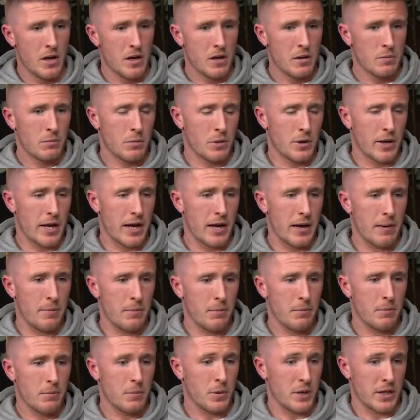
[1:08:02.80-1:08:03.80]
But
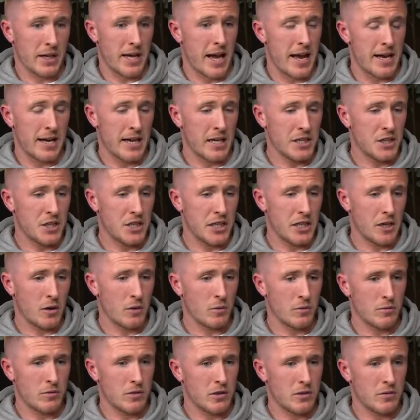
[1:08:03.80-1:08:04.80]
again, lad,
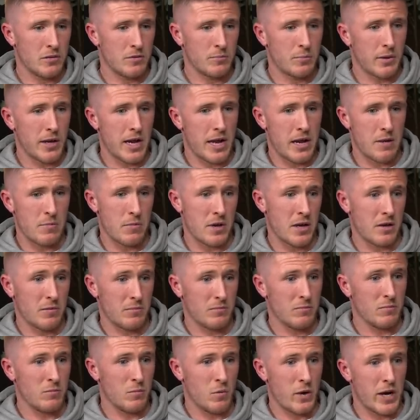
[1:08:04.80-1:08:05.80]
Gio playing me
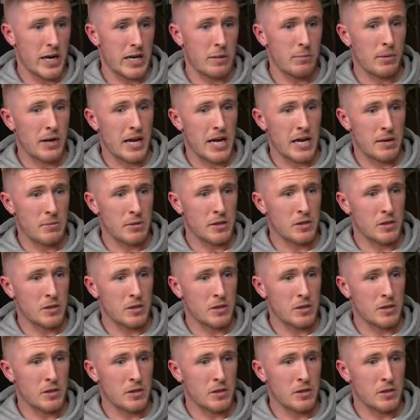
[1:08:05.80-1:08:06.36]
where he played me.